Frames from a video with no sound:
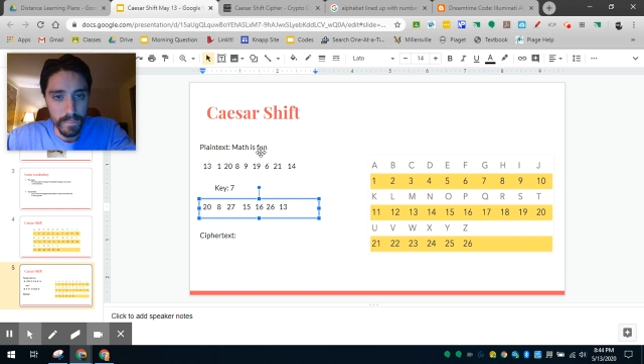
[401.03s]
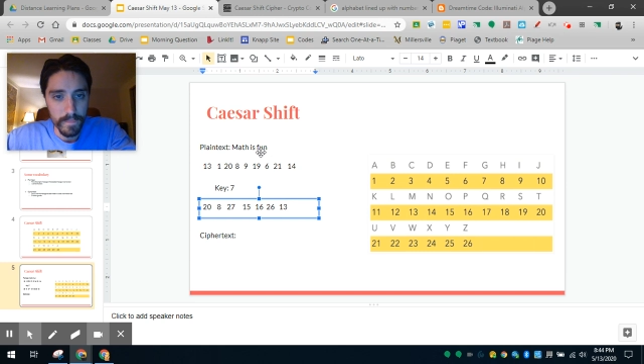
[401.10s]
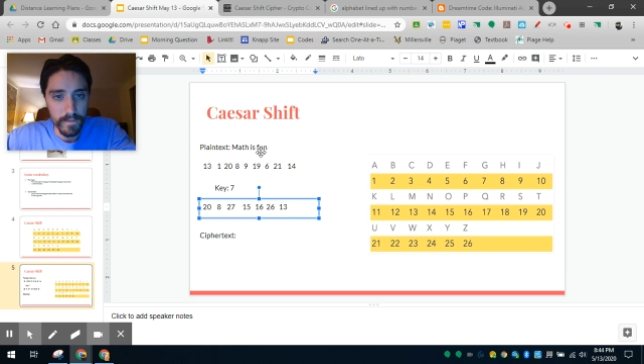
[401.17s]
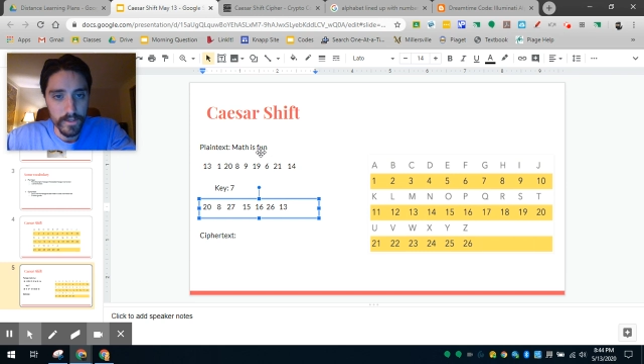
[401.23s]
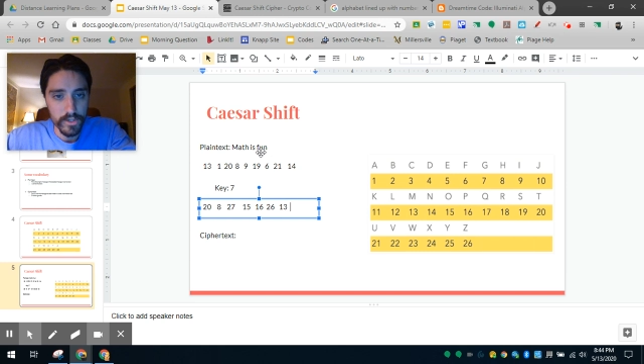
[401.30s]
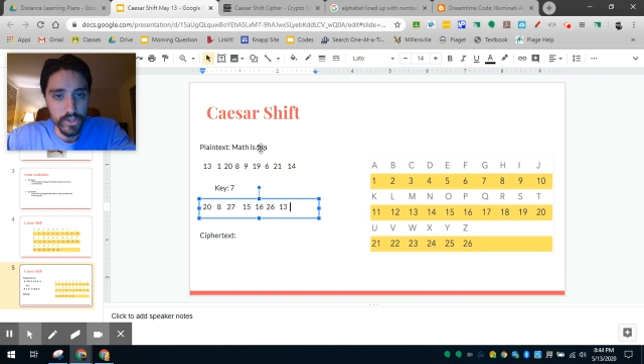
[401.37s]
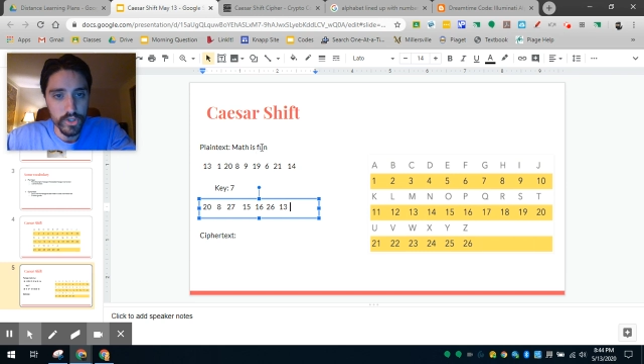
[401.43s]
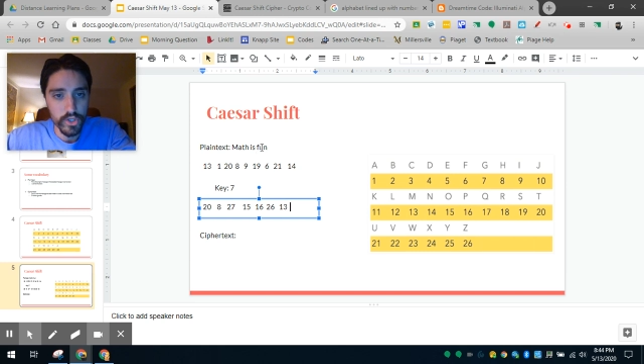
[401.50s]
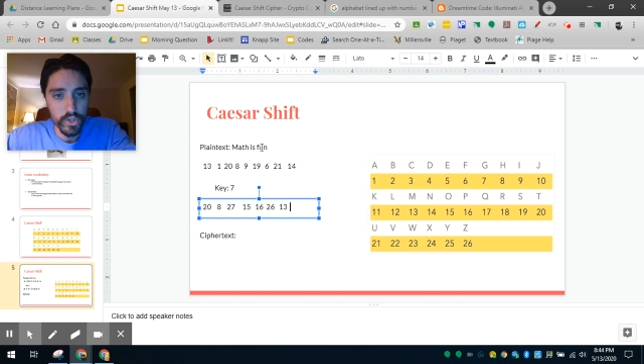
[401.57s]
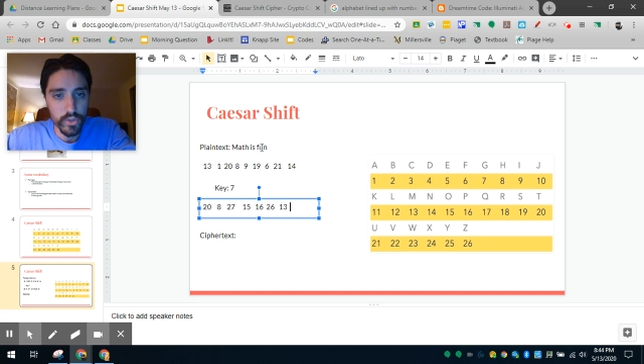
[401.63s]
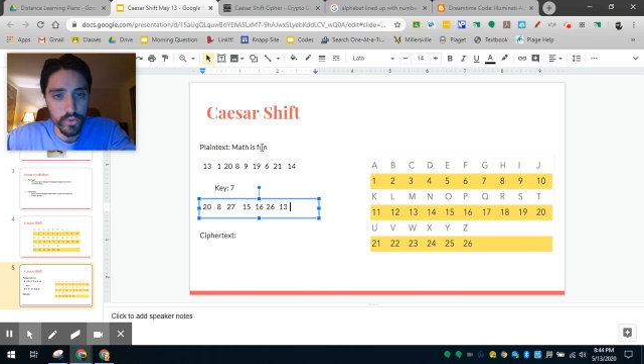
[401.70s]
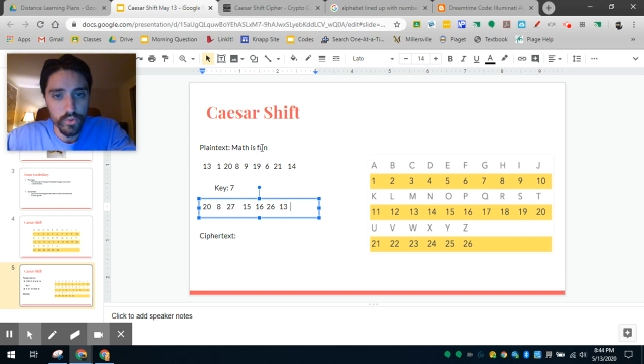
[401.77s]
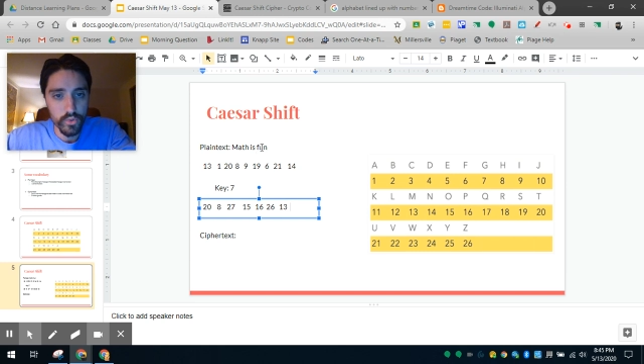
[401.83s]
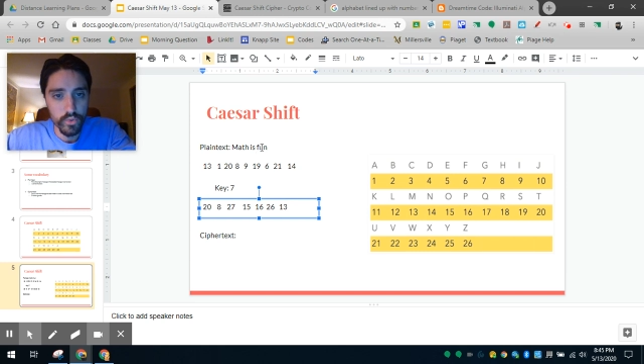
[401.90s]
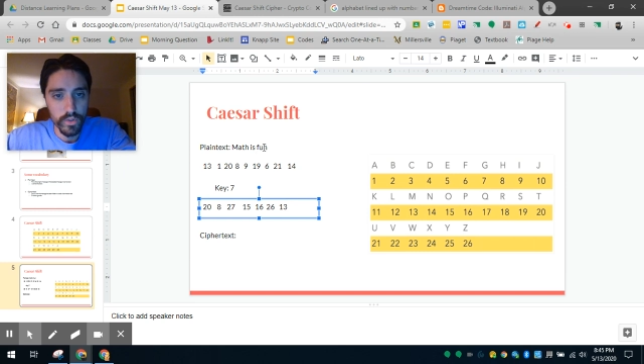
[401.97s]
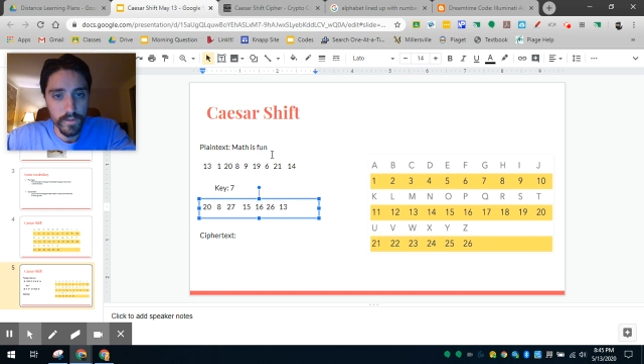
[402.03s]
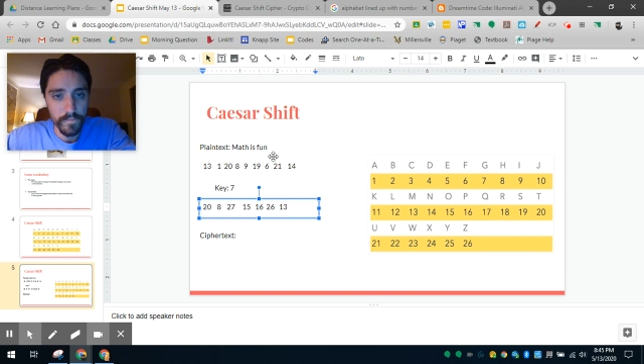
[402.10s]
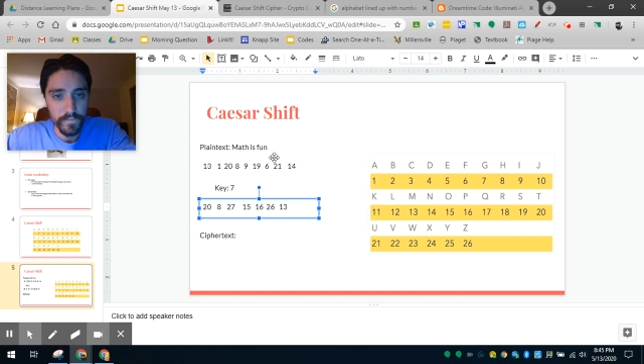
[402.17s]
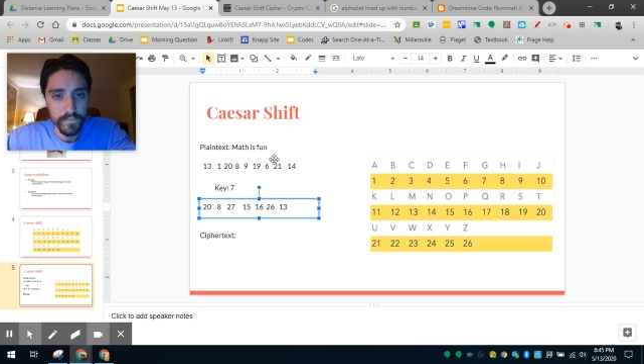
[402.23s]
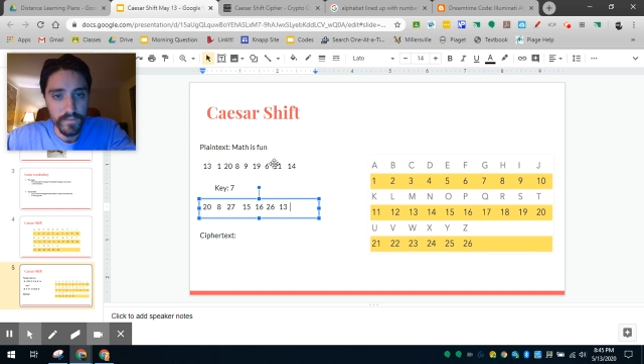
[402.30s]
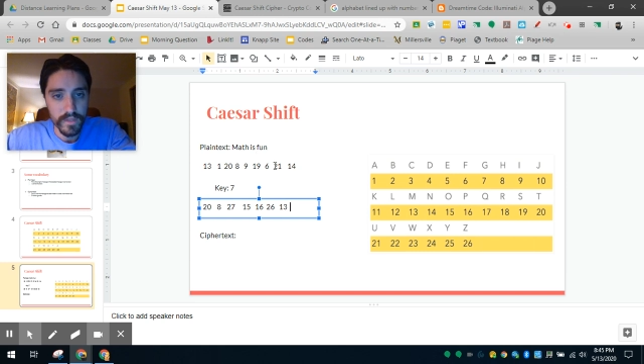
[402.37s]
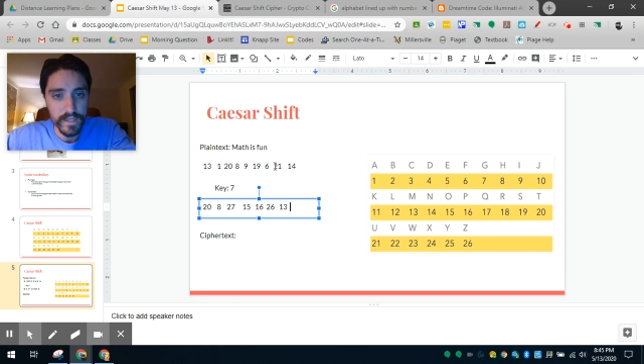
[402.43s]
U
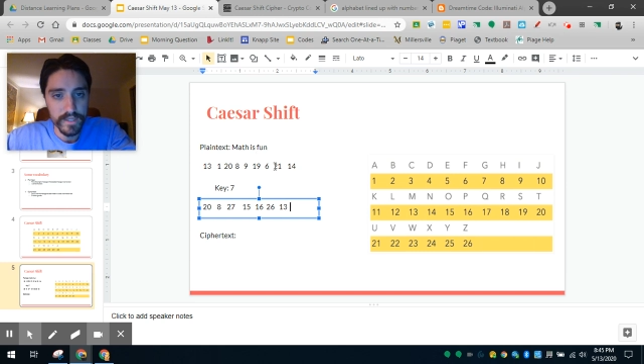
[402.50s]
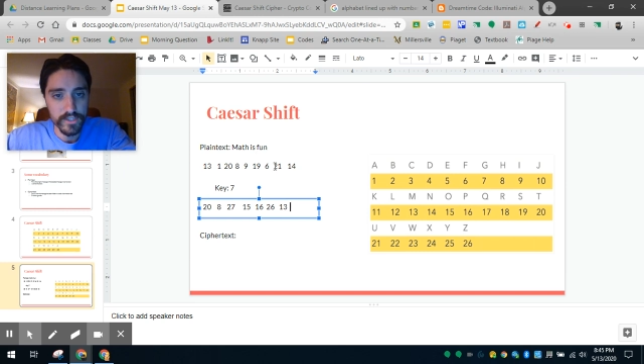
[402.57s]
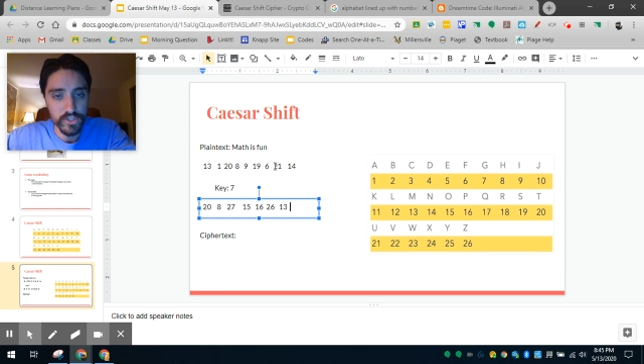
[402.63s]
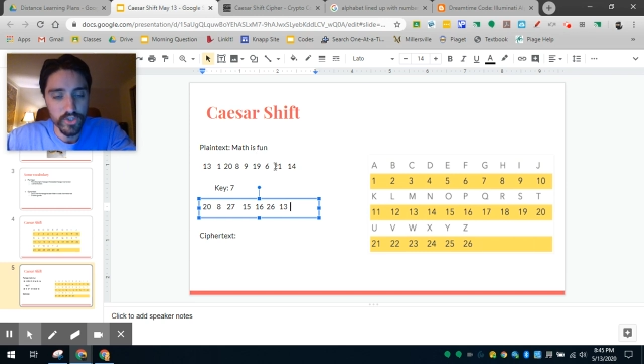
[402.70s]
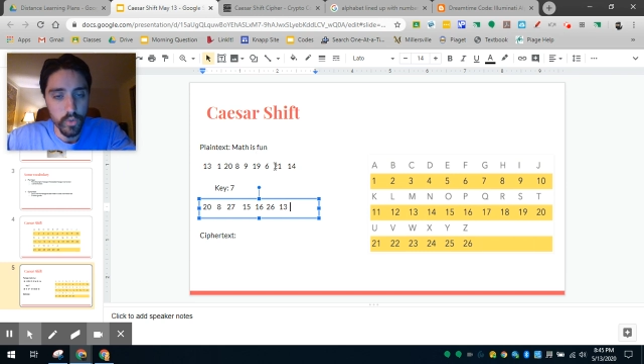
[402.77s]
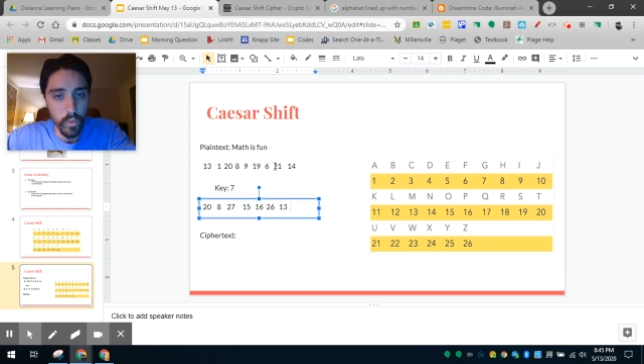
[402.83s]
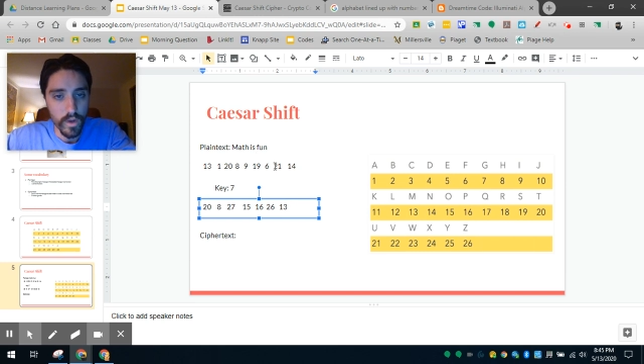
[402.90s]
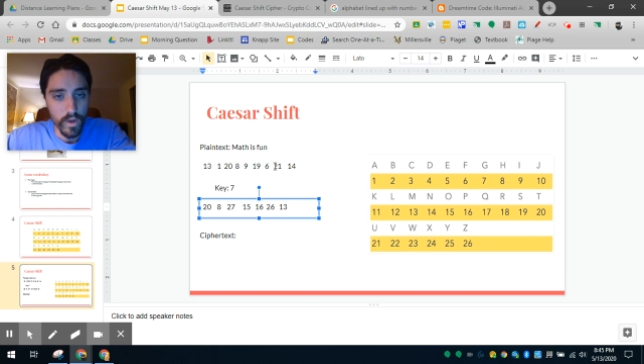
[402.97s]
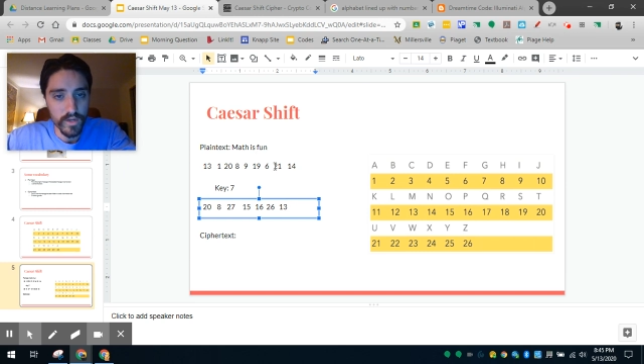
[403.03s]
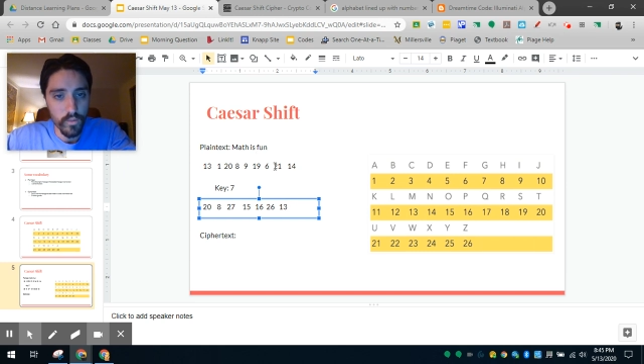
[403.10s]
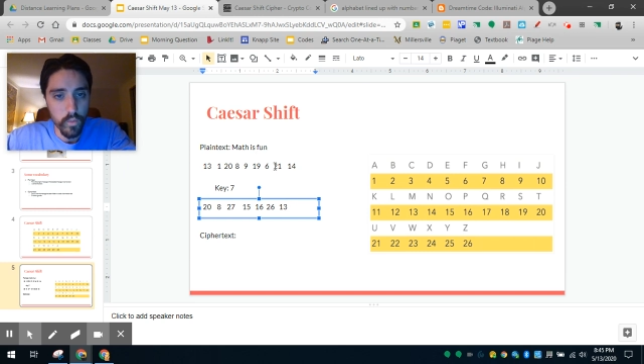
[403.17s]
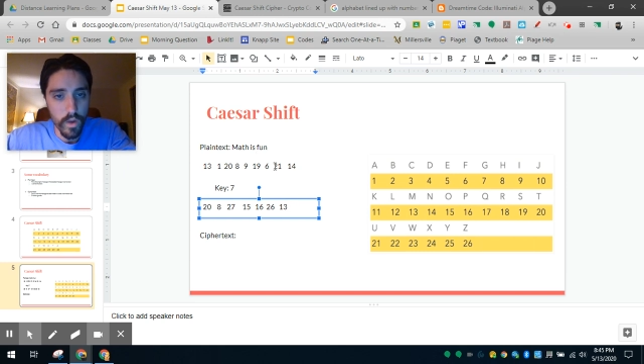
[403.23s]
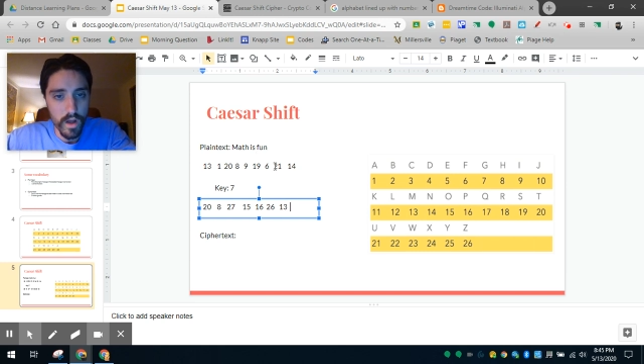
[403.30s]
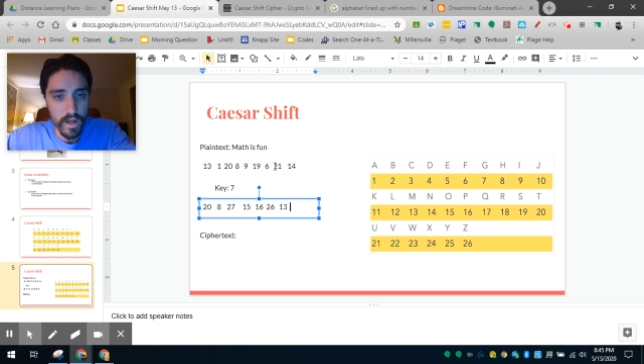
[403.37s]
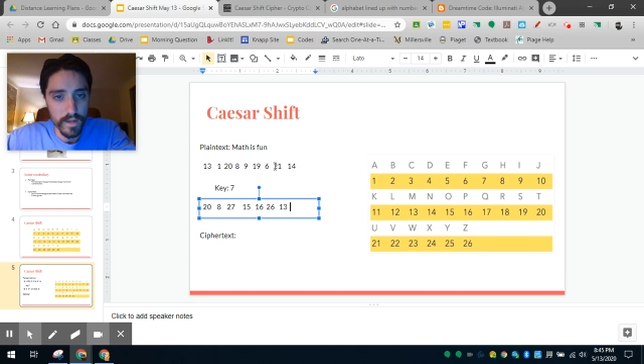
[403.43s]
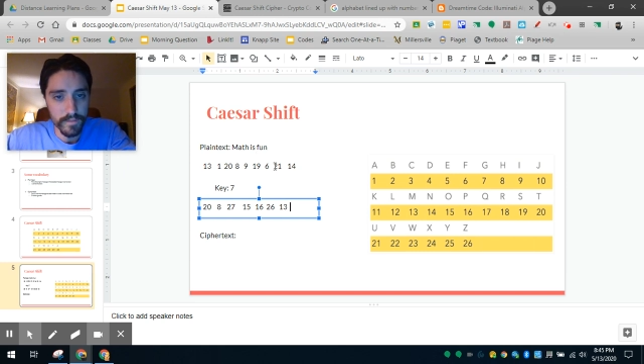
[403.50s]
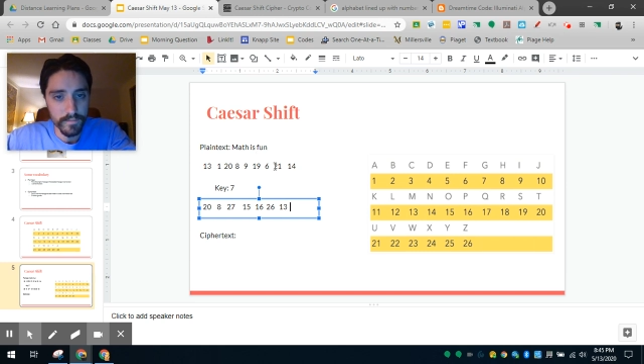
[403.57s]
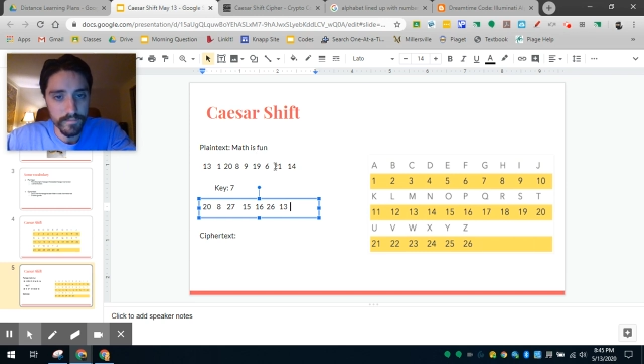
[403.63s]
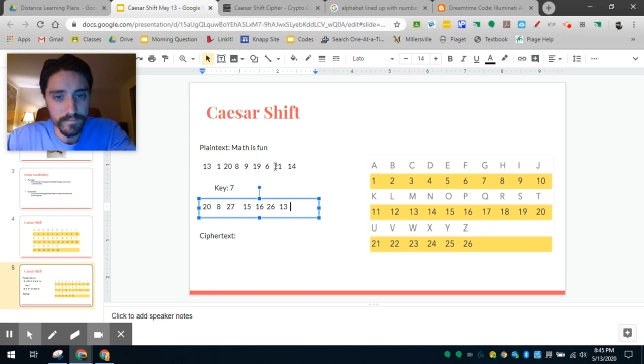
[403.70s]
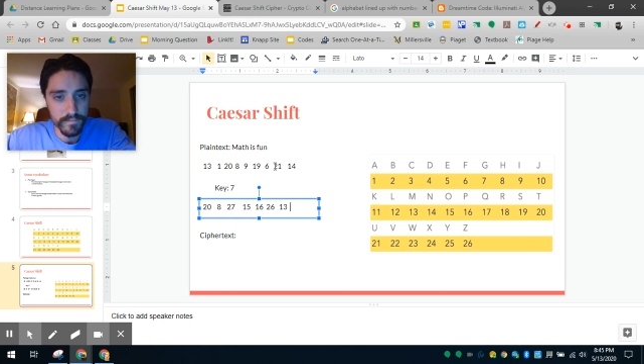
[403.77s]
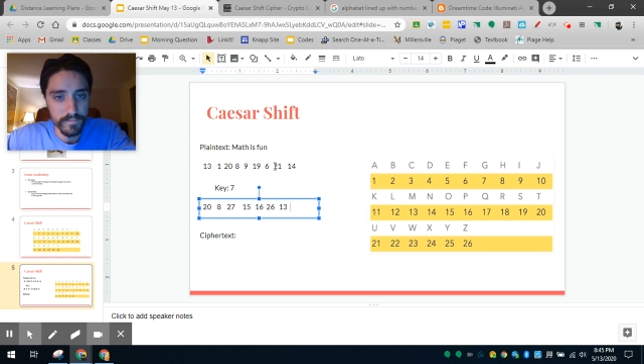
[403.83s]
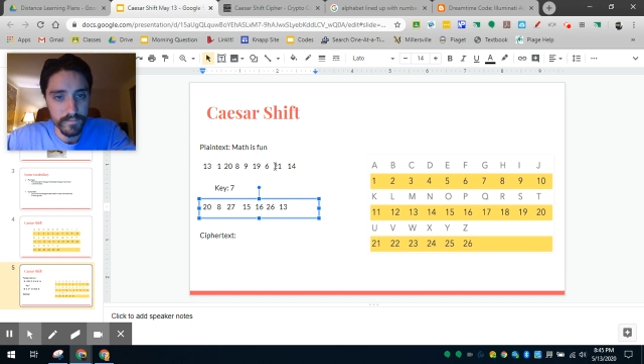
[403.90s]
is
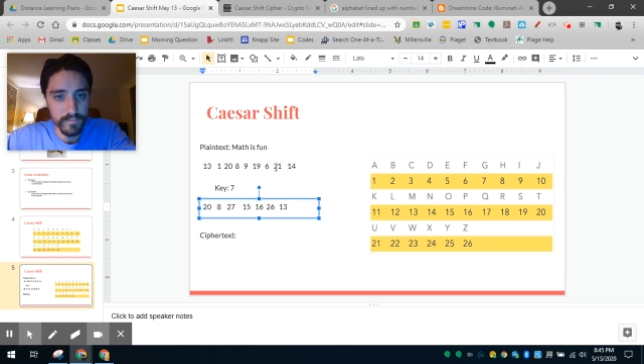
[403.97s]
21